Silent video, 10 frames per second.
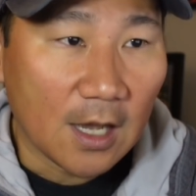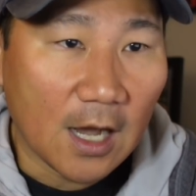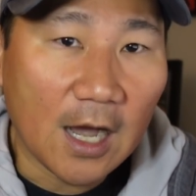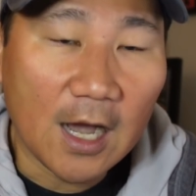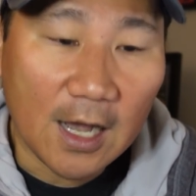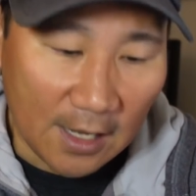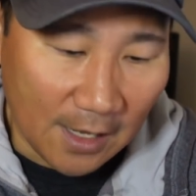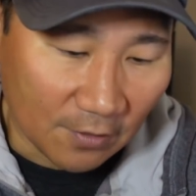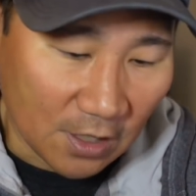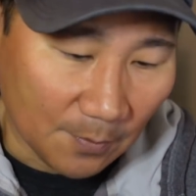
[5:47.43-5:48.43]
Uh, I
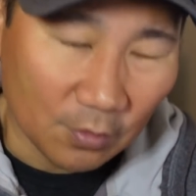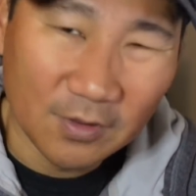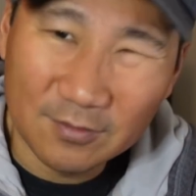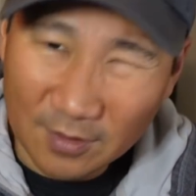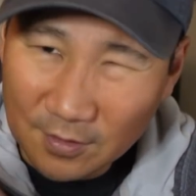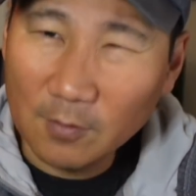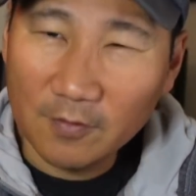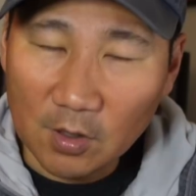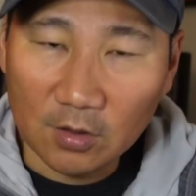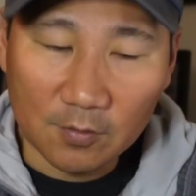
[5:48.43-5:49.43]
have a couple, and, and, some of
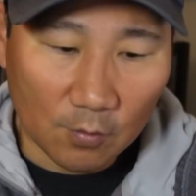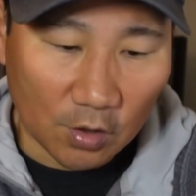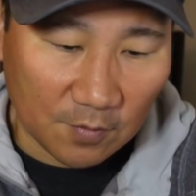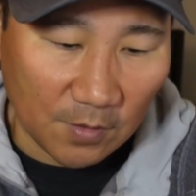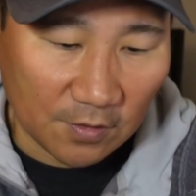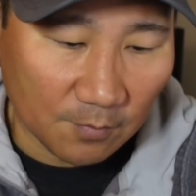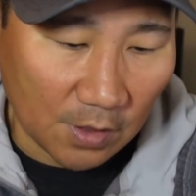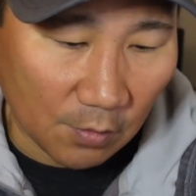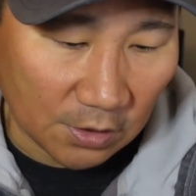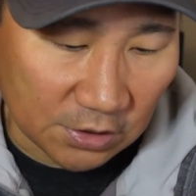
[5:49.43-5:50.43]
them are a little bit more expensive, but
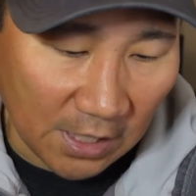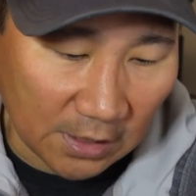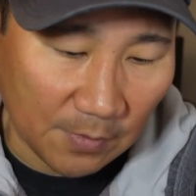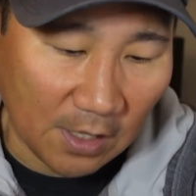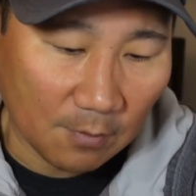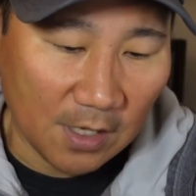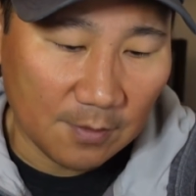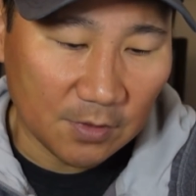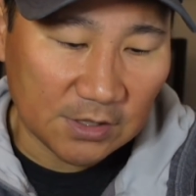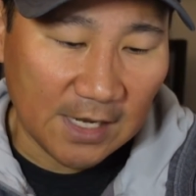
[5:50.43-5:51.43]
I want to talk about my
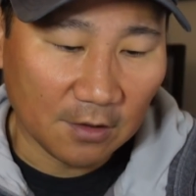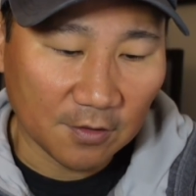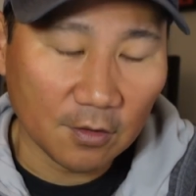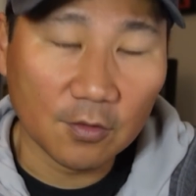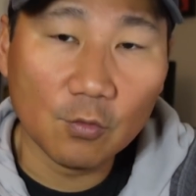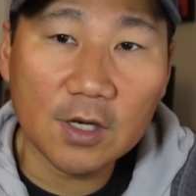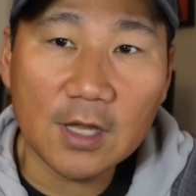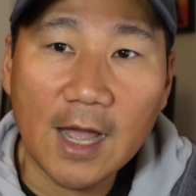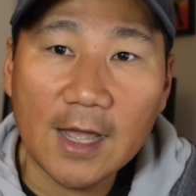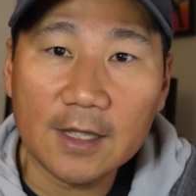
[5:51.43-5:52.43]
mentality. So the one
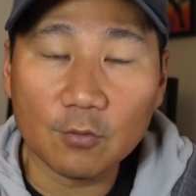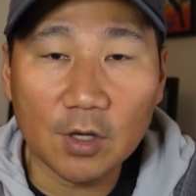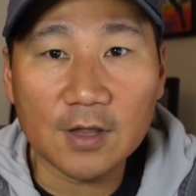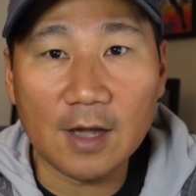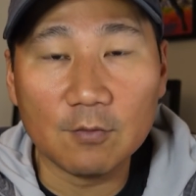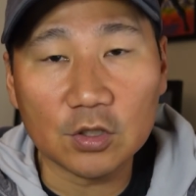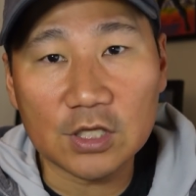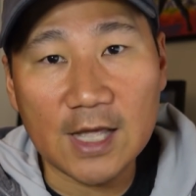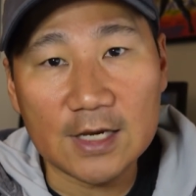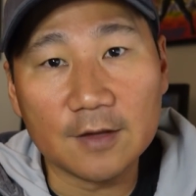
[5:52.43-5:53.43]
I the ones I'm
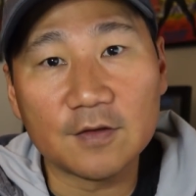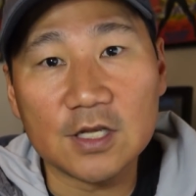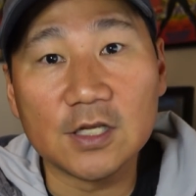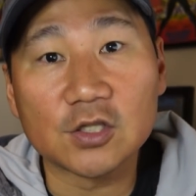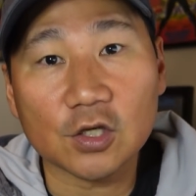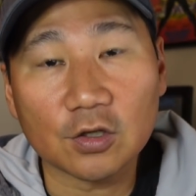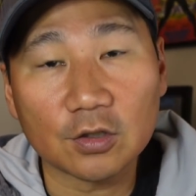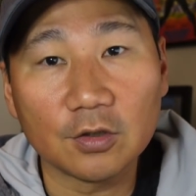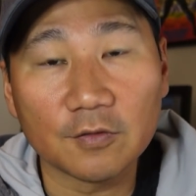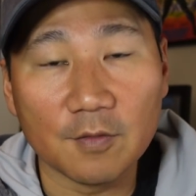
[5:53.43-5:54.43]
looking at is the
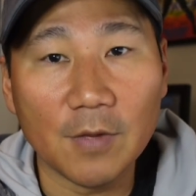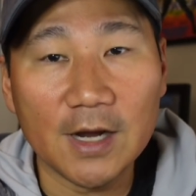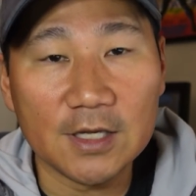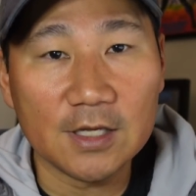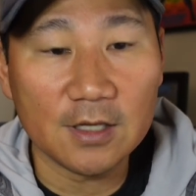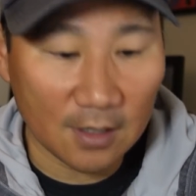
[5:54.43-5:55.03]
Eternals Mighty